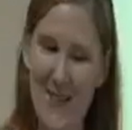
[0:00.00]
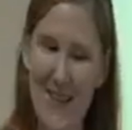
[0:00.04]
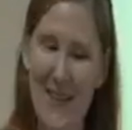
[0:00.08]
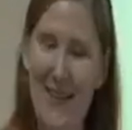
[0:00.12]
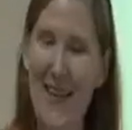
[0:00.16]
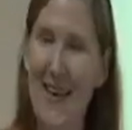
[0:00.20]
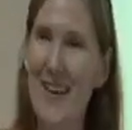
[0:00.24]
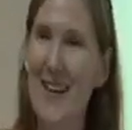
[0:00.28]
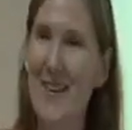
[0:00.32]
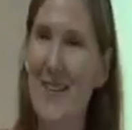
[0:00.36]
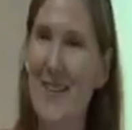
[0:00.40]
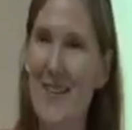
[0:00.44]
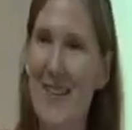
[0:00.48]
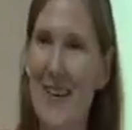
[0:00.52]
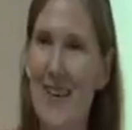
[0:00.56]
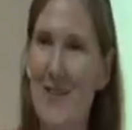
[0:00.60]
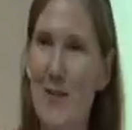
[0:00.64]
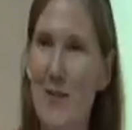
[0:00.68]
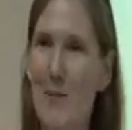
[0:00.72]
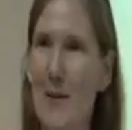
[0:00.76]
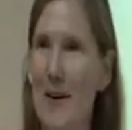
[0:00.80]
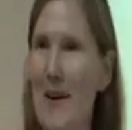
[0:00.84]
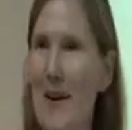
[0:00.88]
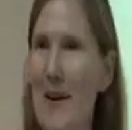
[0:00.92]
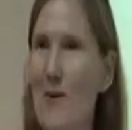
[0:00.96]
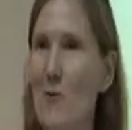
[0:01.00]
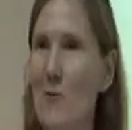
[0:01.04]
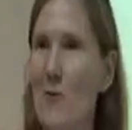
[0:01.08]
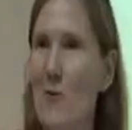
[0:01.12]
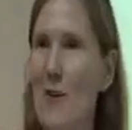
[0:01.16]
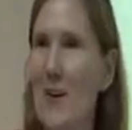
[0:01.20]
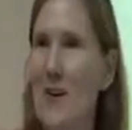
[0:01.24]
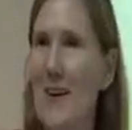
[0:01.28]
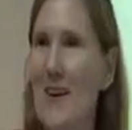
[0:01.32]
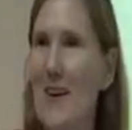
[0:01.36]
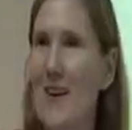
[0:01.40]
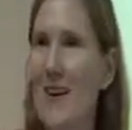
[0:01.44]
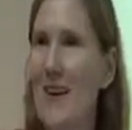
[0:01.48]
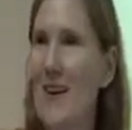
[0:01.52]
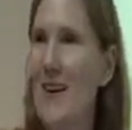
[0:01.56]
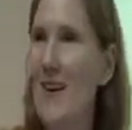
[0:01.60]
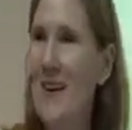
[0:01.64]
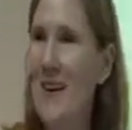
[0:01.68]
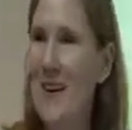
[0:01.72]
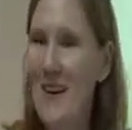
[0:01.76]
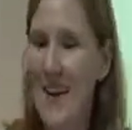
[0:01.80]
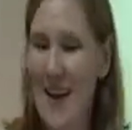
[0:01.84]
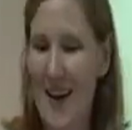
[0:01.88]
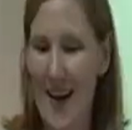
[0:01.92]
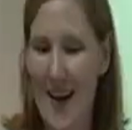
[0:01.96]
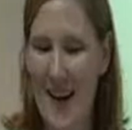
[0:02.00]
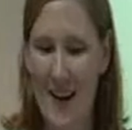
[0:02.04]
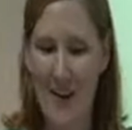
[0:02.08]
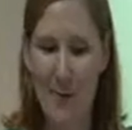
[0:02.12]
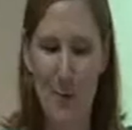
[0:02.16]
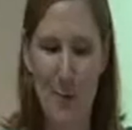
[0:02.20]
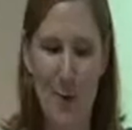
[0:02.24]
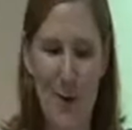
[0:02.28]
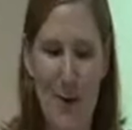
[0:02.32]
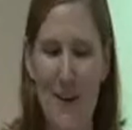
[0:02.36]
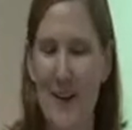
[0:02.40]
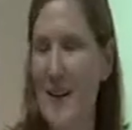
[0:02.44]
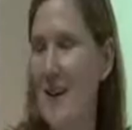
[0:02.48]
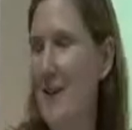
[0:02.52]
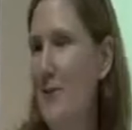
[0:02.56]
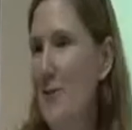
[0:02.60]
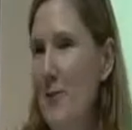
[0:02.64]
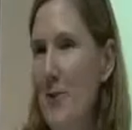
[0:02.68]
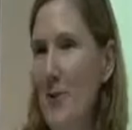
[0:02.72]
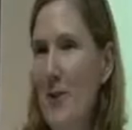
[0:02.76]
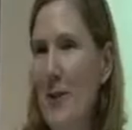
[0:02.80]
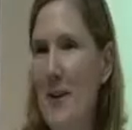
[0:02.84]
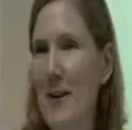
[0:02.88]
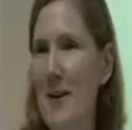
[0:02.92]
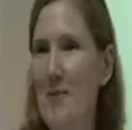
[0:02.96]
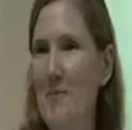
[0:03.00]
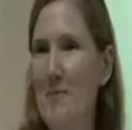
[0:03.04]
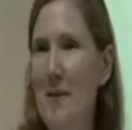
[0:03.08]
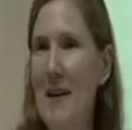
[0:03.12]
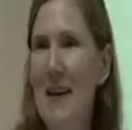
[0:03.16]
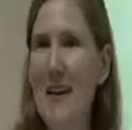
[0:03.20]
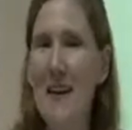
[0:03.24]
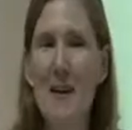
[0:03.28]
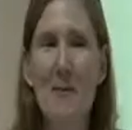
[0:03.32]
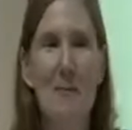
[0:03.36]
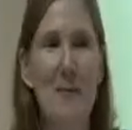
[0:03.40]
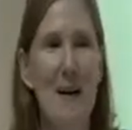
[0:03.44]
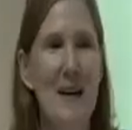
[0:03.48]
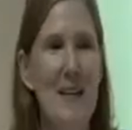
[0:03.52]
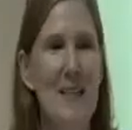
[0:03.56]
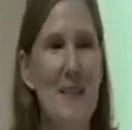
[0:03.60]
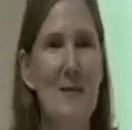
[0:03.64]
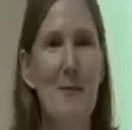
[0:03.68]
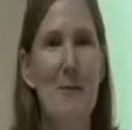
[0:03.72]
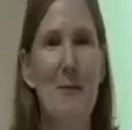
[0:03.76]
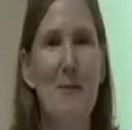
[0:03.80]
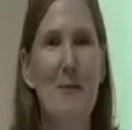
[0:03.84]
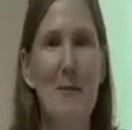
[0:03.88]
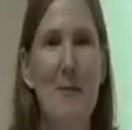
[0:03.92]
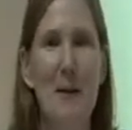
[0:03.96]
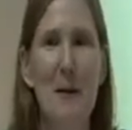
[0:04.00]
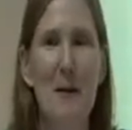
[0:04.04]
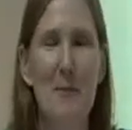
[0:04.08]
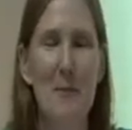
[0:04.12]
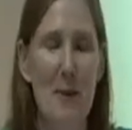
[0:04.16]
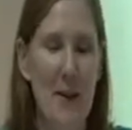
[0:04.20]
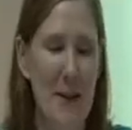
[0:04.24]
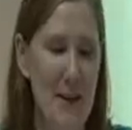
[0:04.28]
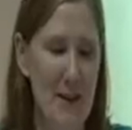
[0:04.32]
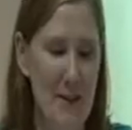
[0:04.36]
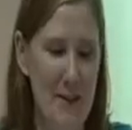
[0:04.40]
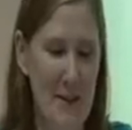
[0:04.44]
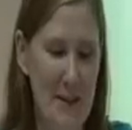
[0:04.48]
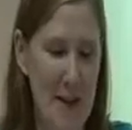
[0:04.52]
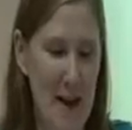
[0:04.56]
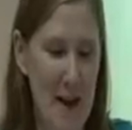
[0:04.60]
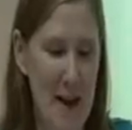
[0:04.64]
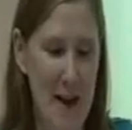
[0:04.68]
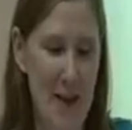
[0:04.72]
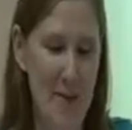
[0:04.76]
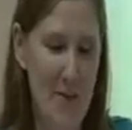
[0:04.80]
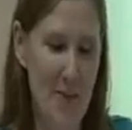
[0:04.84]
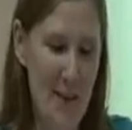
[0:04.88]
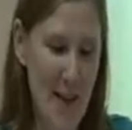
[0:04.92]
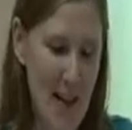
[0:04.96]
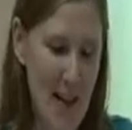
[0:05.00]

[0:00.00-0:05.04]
Thank you to everybody at WARC and WARC for making it possible for me to be here today.